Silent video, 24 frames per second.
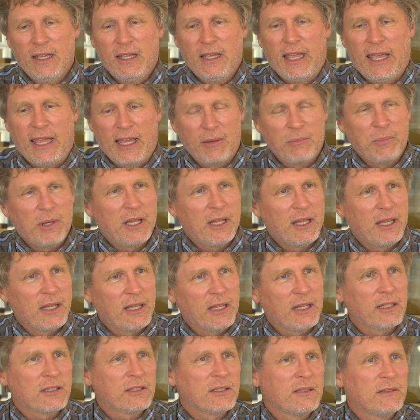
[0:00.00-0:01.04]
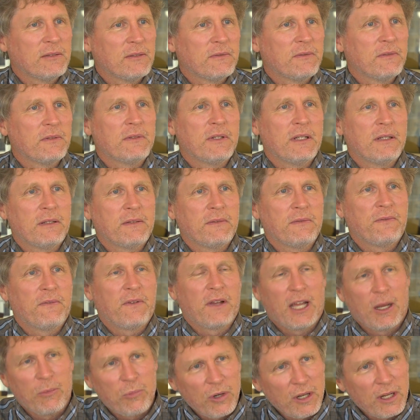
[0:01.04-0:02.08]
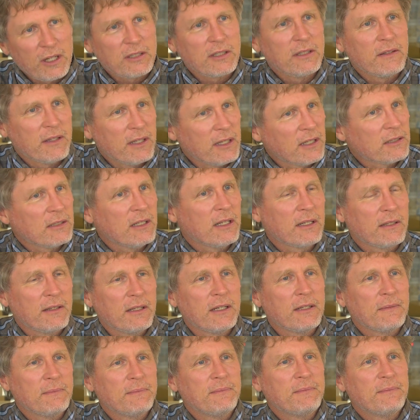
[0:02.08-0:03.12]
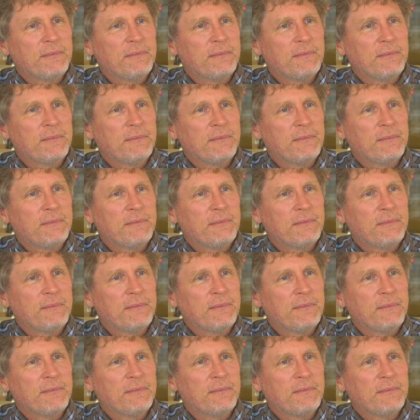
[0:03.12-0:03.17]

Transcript: handbags and fabrics and things like that.